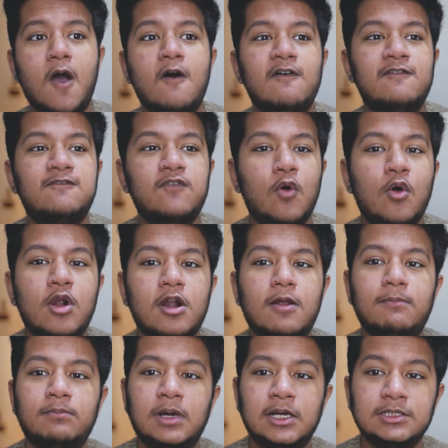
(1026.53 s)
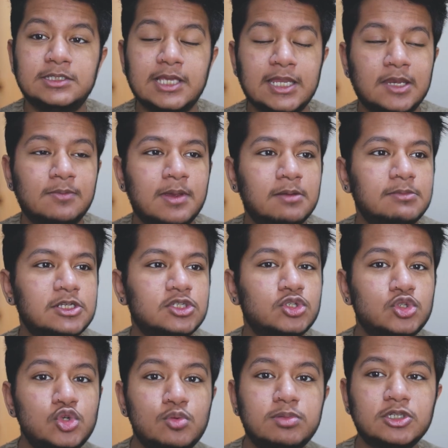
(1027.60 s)
for months and it made me
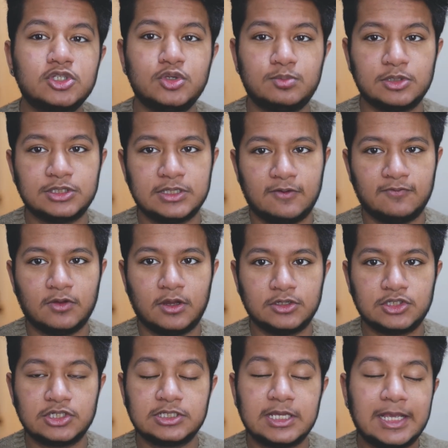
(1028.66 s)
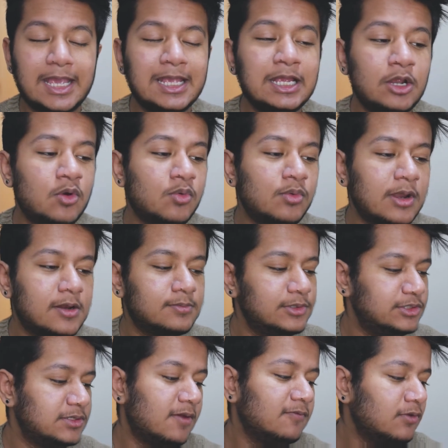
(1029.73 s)
super, super self conscious, like incredibly
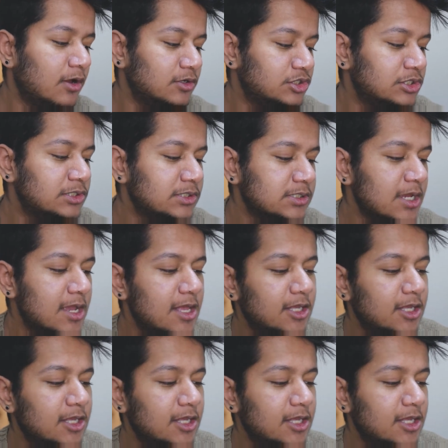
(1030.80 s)
self conscious.